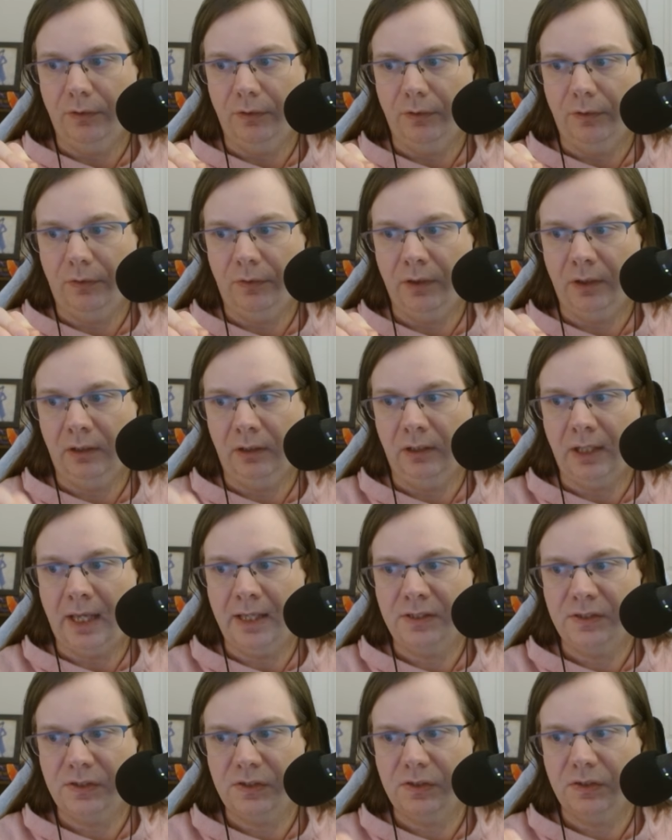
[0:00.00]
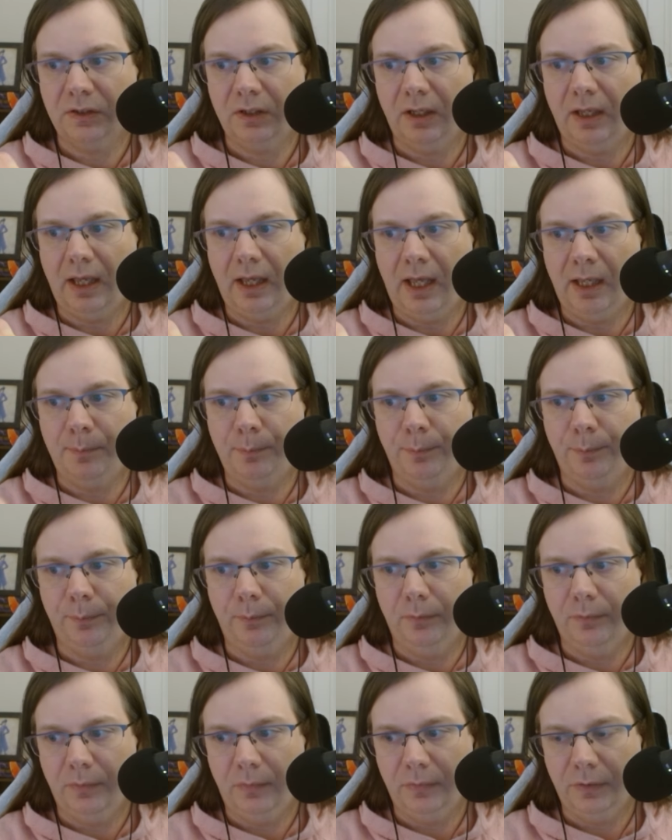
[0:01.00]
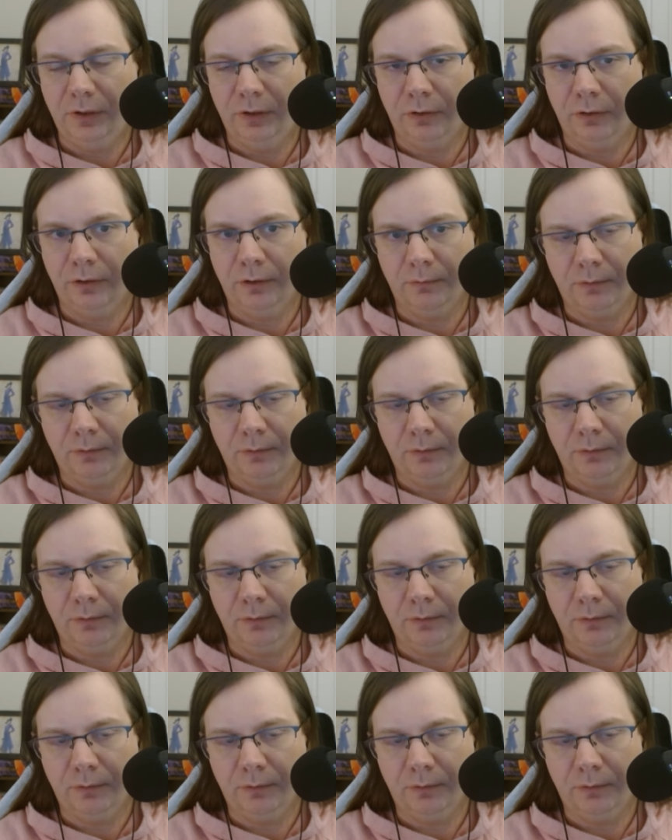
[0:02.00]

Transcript: the less your